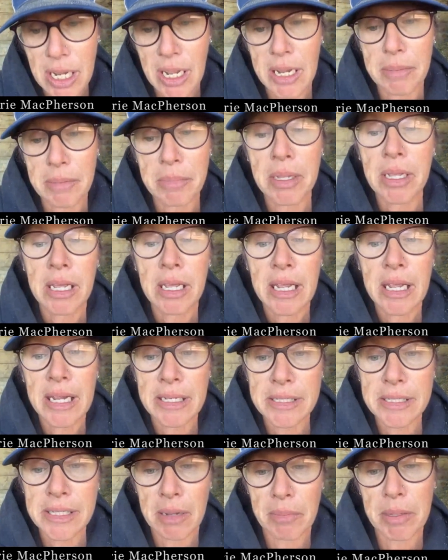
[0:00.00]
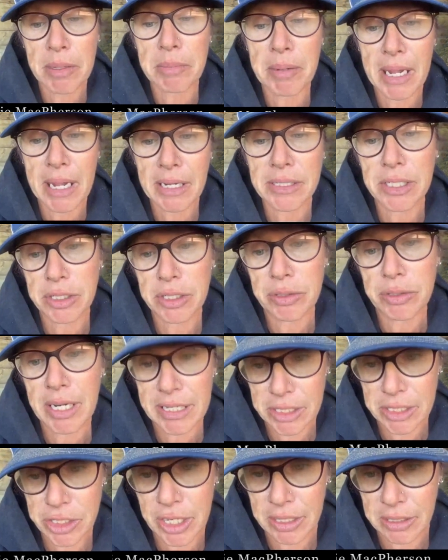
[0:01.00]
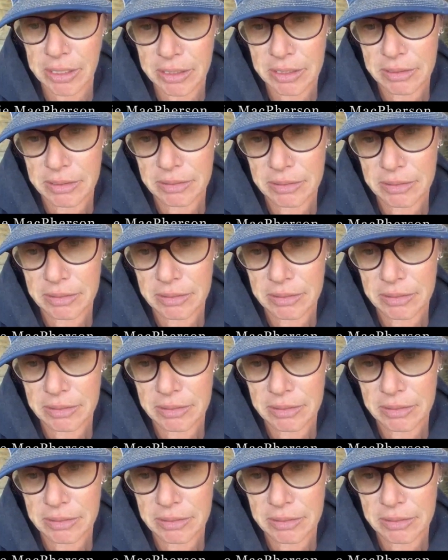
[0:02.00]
time, it's coming back to do night check.